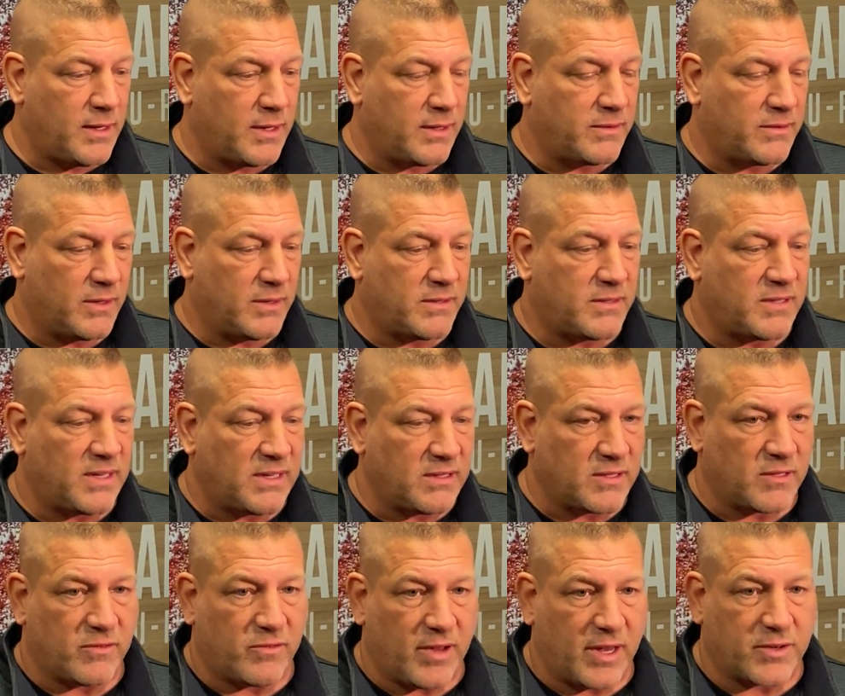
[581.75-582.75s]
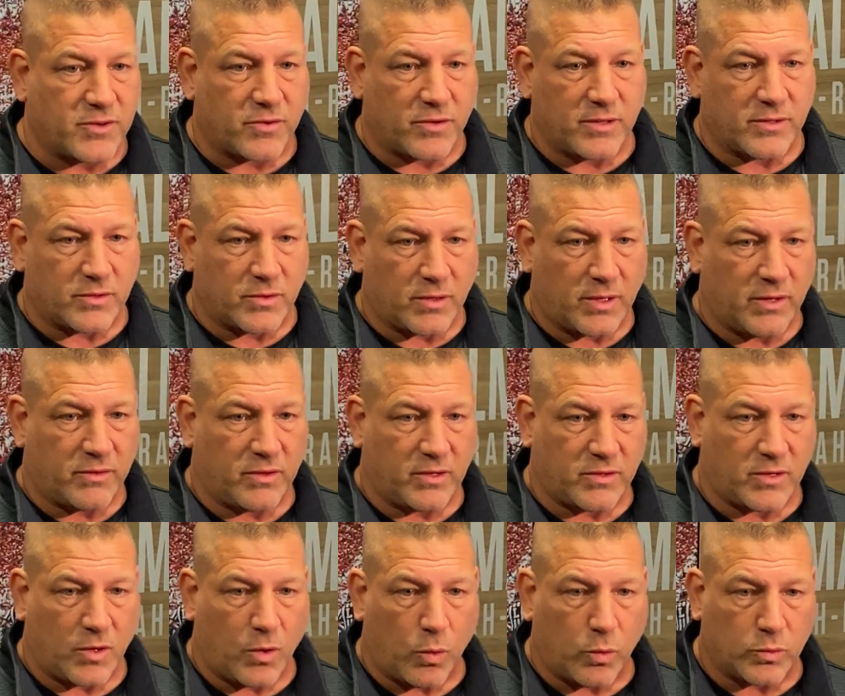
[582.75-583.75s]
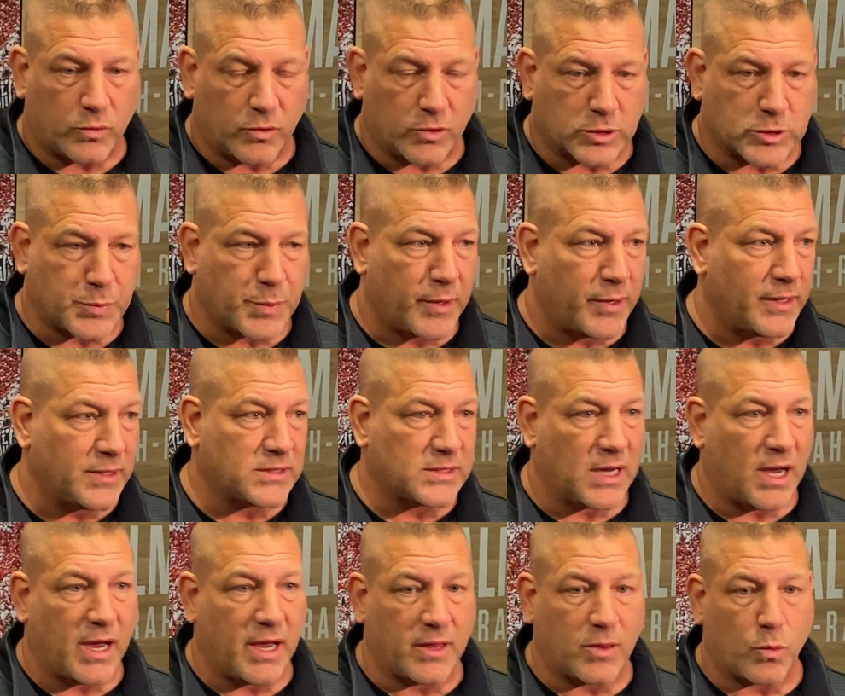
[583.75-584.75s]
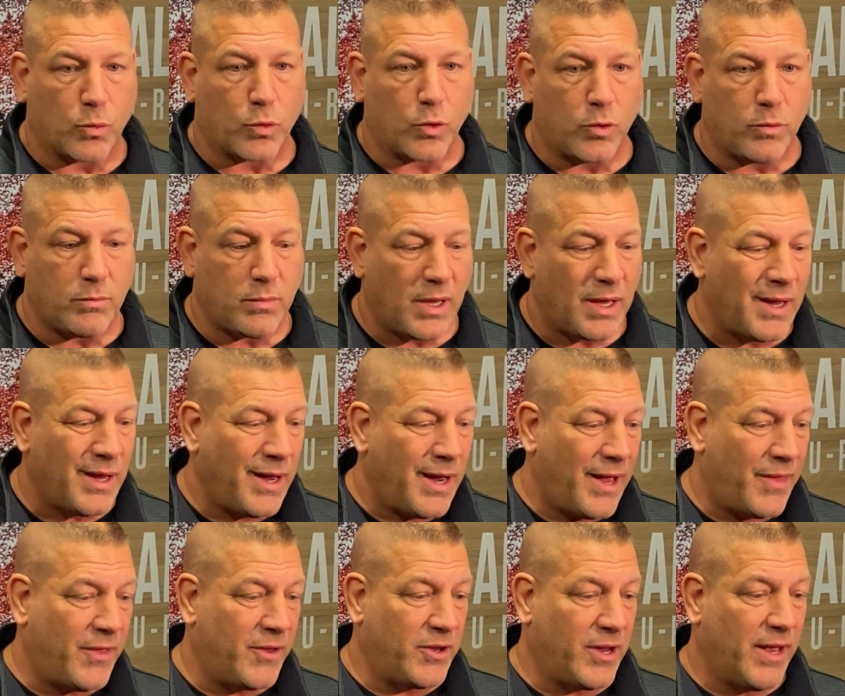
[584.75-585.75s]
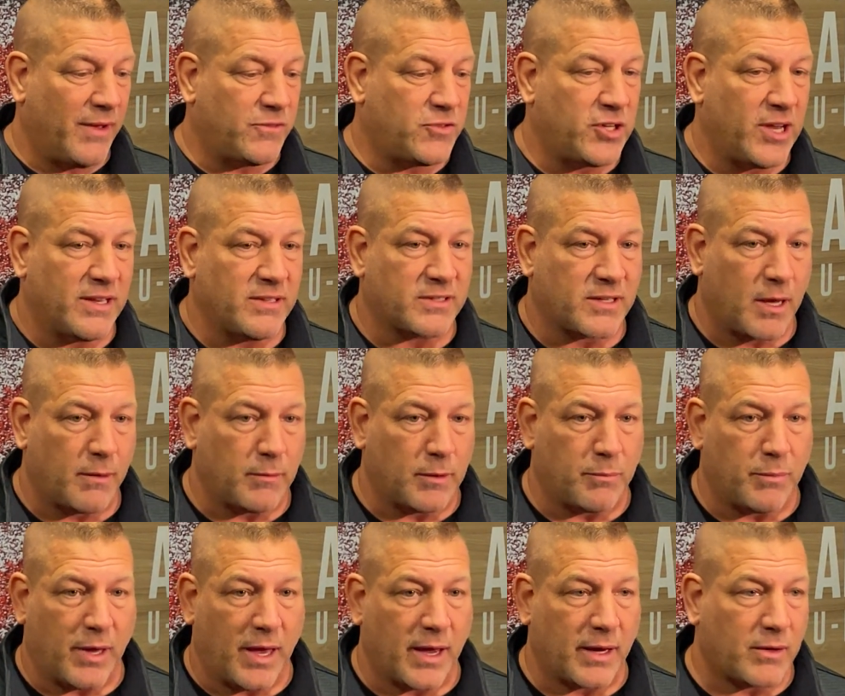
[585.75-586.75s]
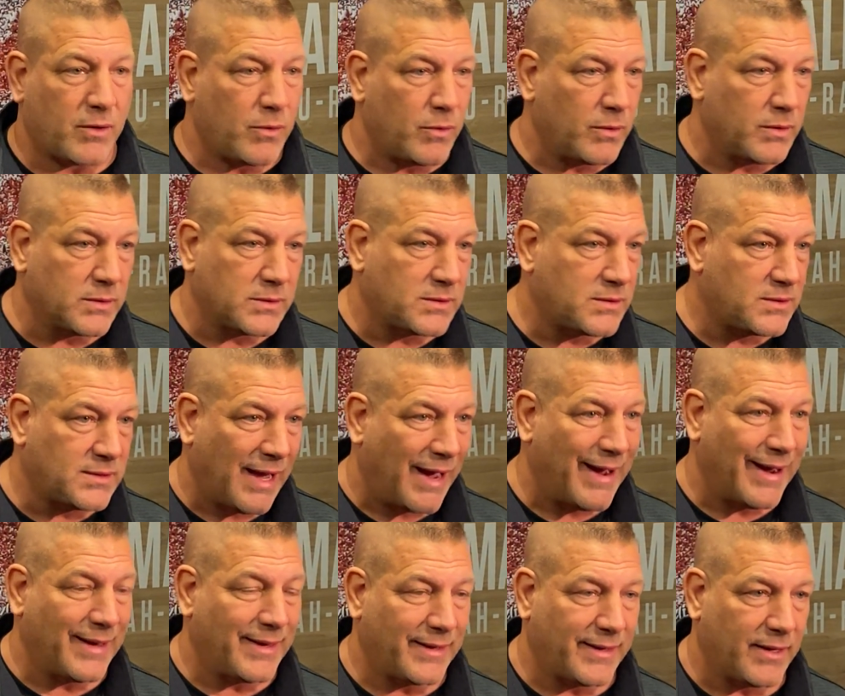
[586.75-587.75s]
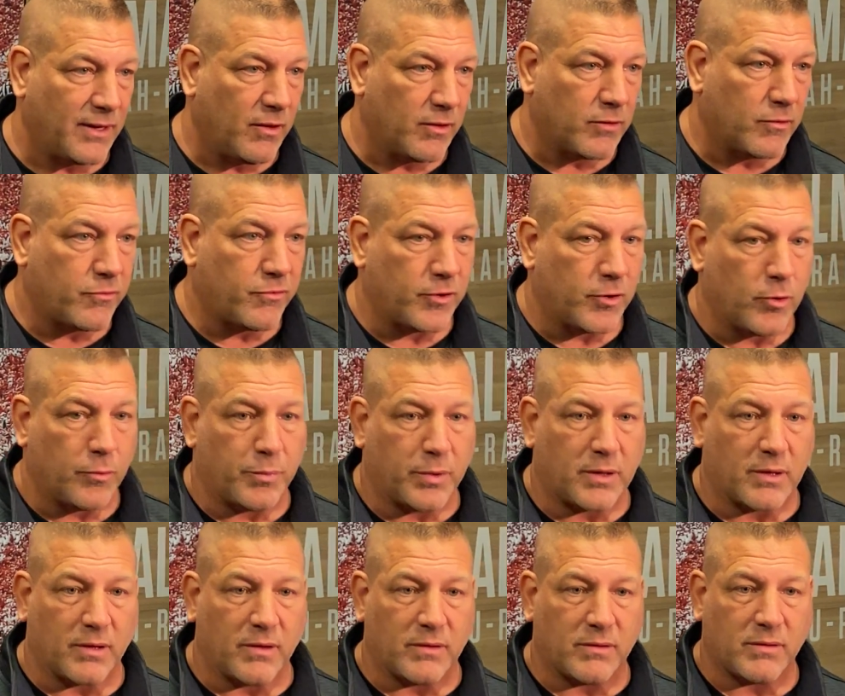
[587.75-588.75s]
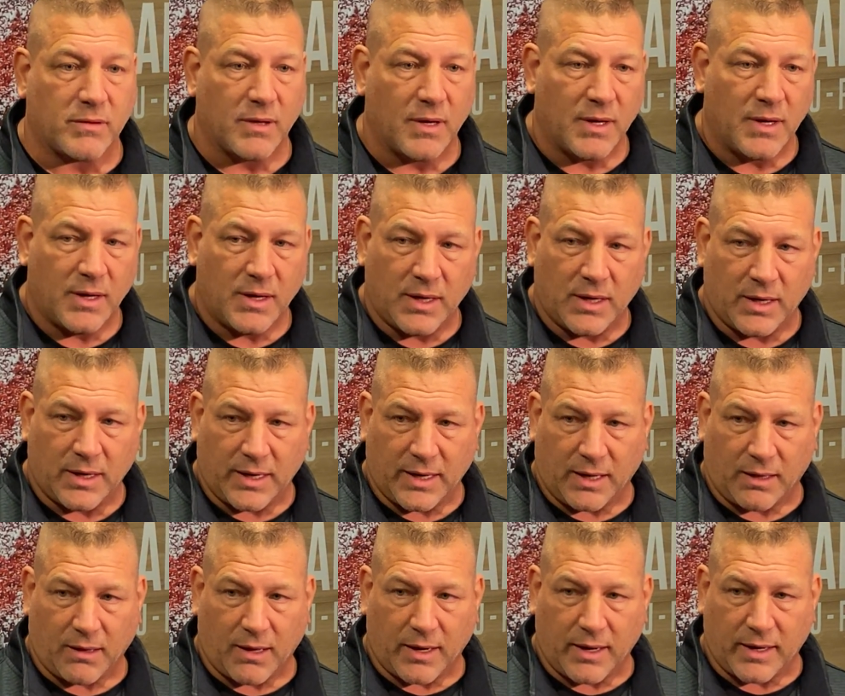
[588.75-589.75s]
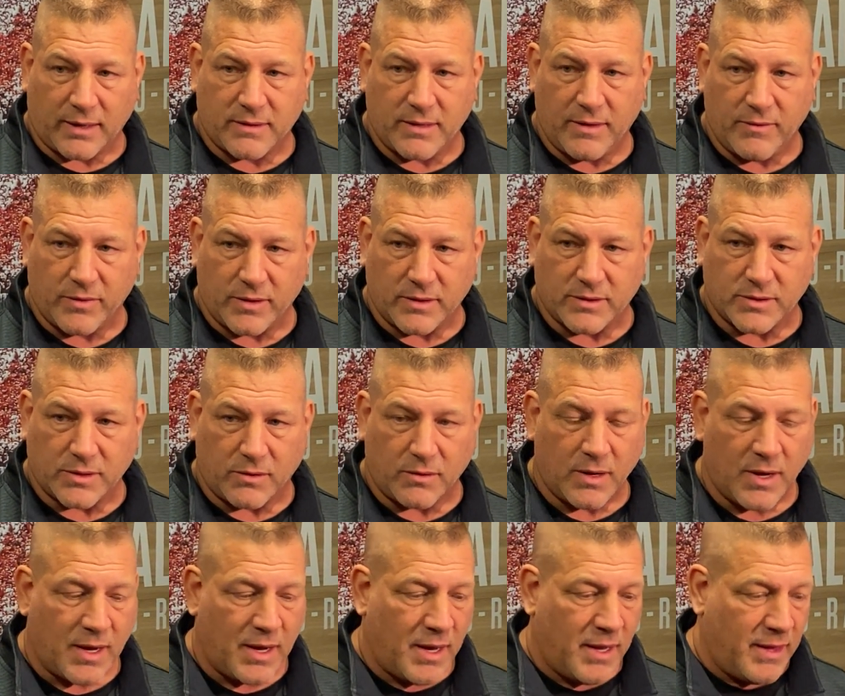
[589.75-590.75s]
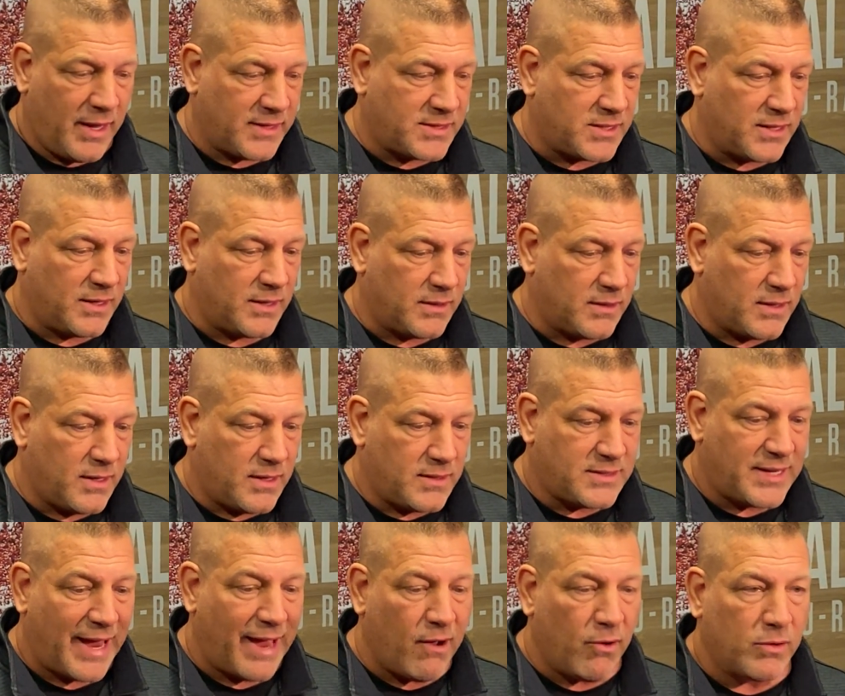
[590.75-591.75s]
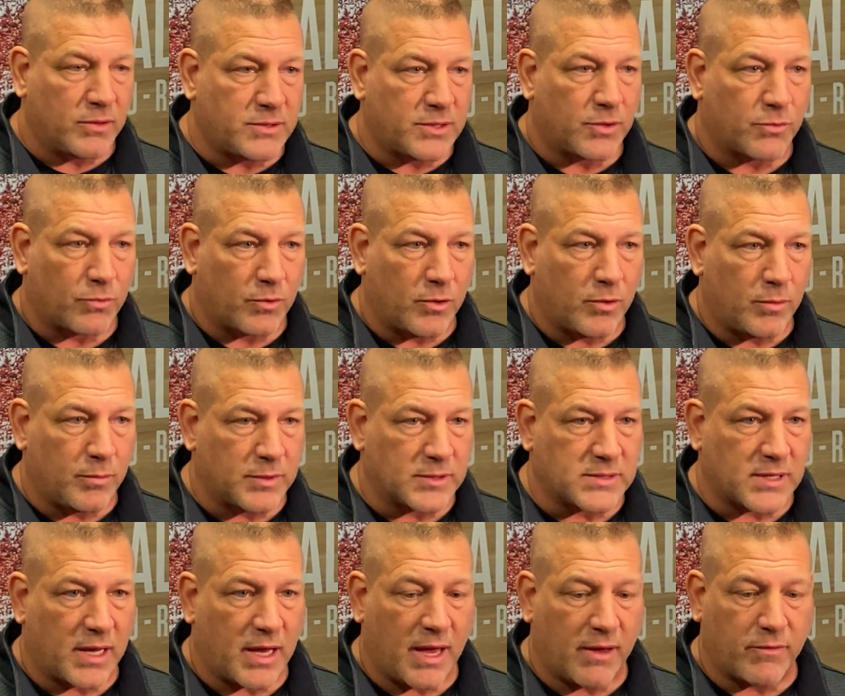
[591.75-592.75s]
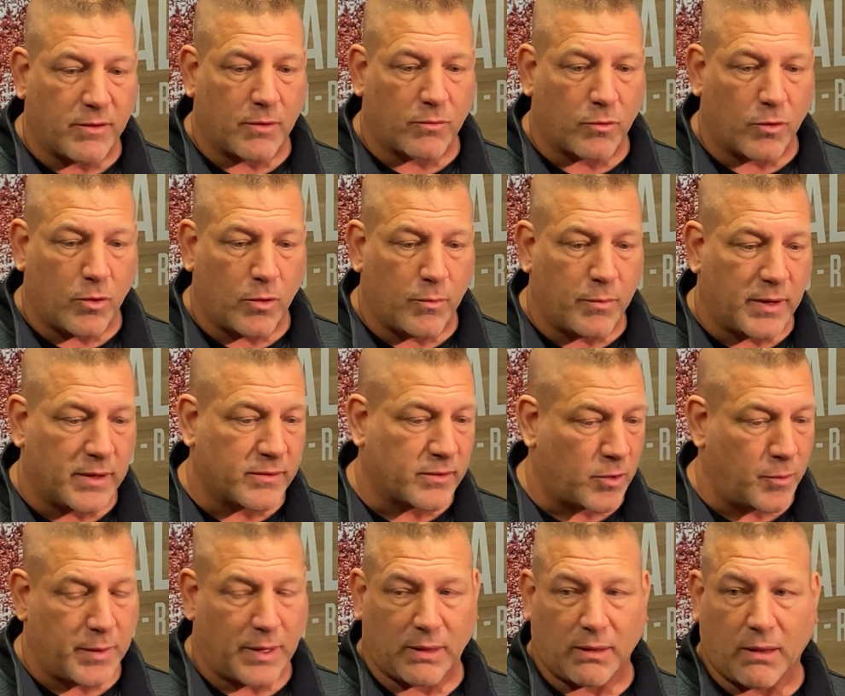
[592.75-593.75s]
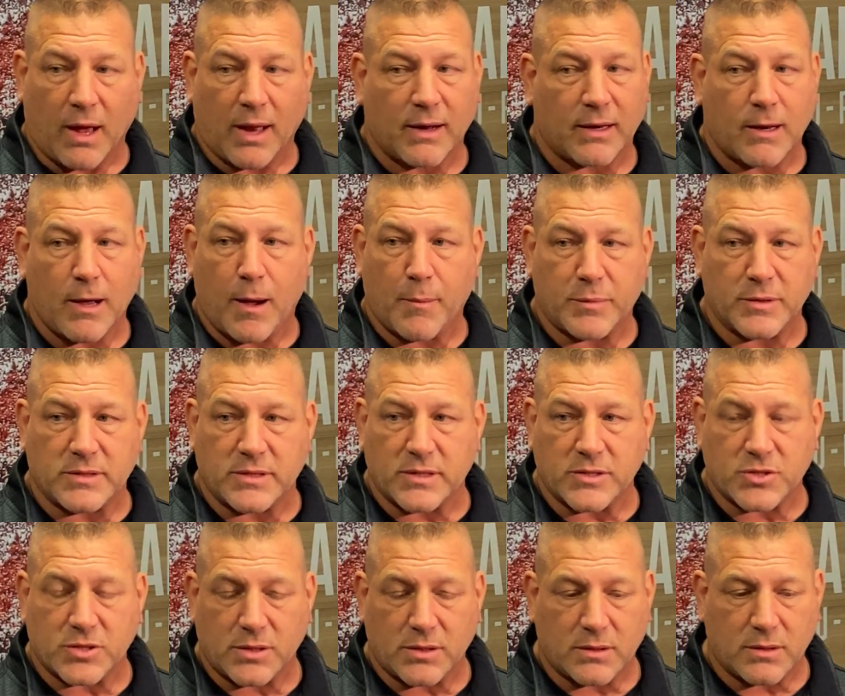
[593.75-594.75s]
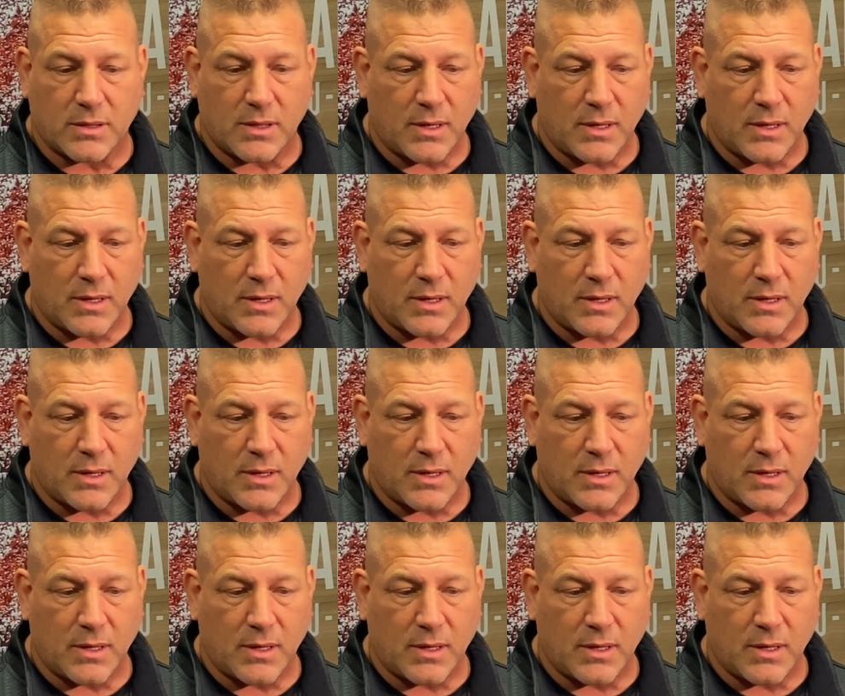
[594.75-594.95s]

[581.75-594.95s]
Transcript: is a seasoned veteran, so it gives us an older, experienced guy in the room. And then you have Chez coming back, who is dying to get on the field because he didn't get a lot of activity. So that's a talented room. It's a heavy room. There's going to be a lot of competition.